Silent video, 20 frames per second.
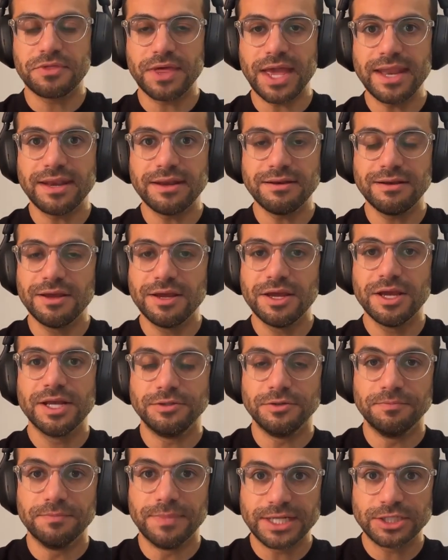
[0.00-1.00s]
Then
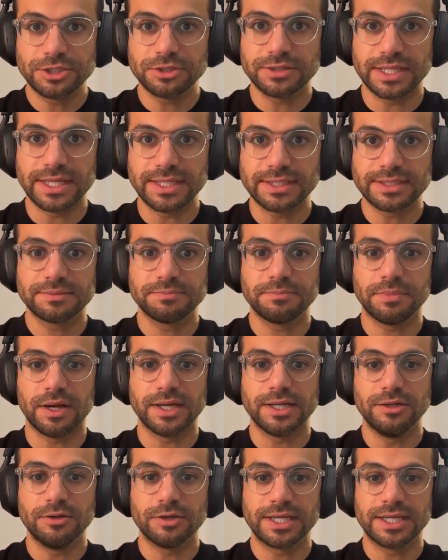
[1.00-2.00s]
you measure this
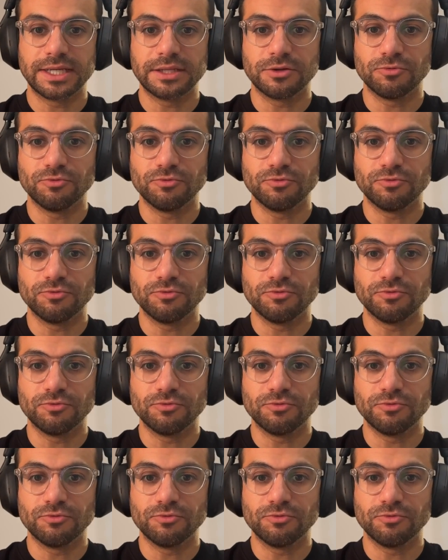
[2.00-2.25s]
by looking